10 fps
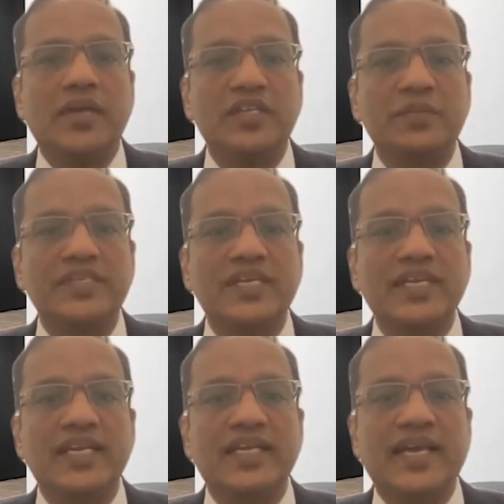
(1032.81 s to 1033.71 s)

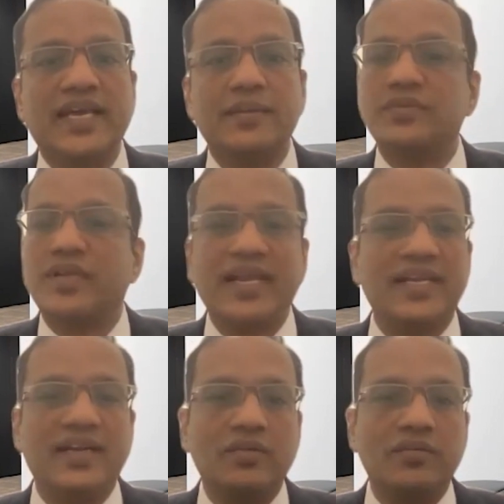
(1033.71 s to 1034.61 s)
especially tie-ups?
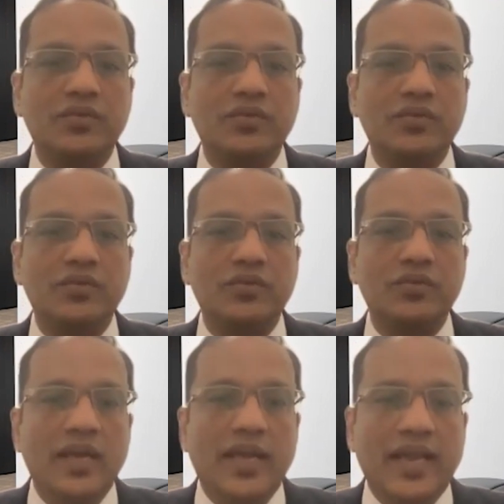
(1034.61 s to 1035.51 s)
Right now, you are
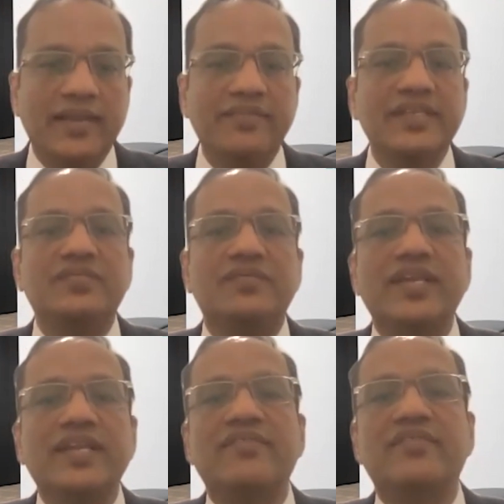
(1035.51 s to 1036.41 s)
anyways
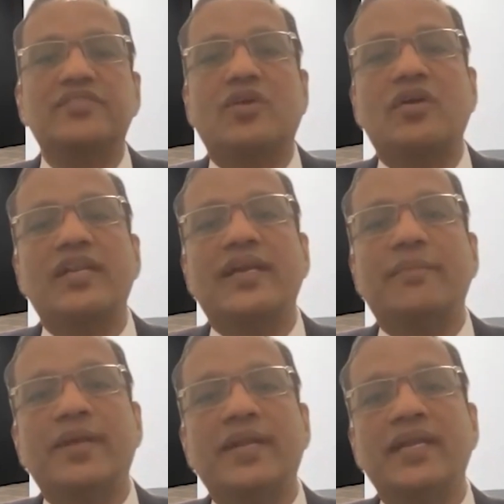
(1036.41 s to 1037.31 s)
very strongly
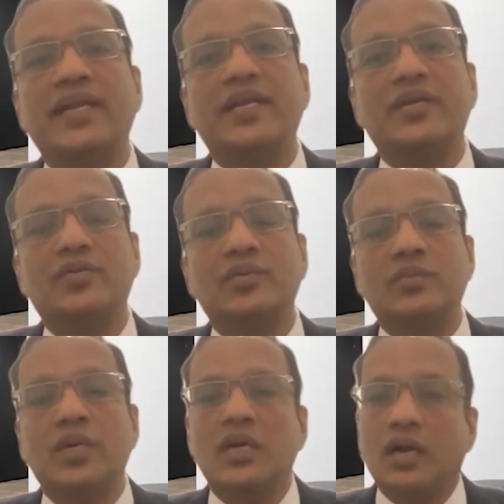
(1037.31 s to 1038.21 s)
embedded into